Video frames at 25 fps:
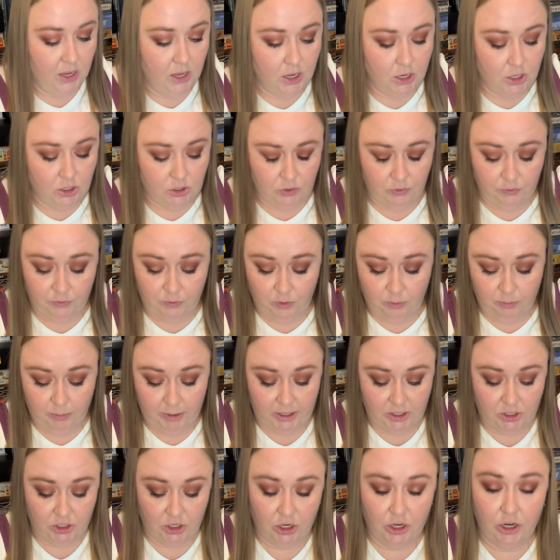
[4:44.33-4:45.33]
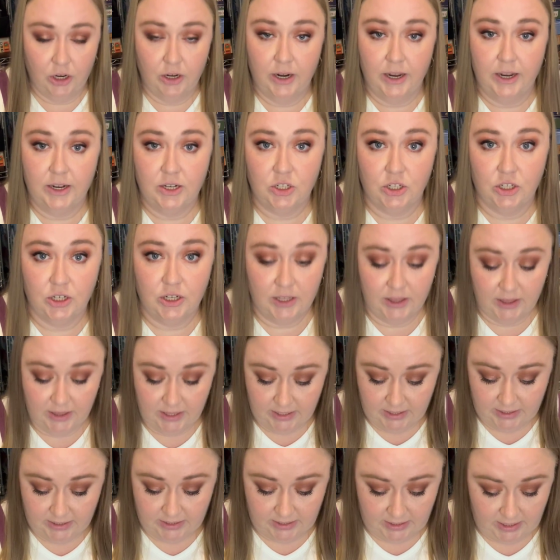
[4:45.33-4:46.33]
So for my turn, I took
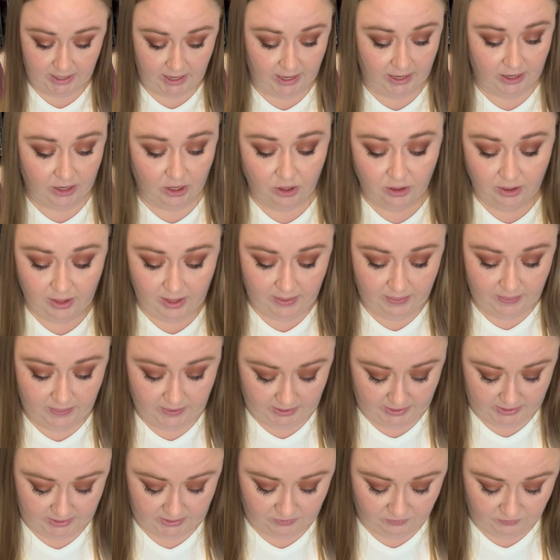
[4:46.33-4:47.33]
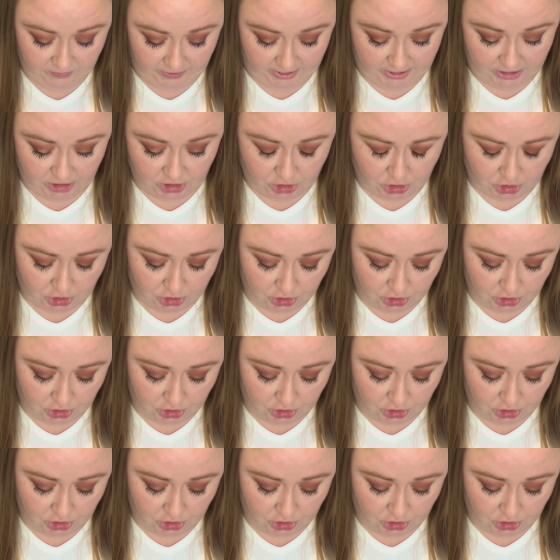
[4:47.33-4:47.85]
this tile and this fish.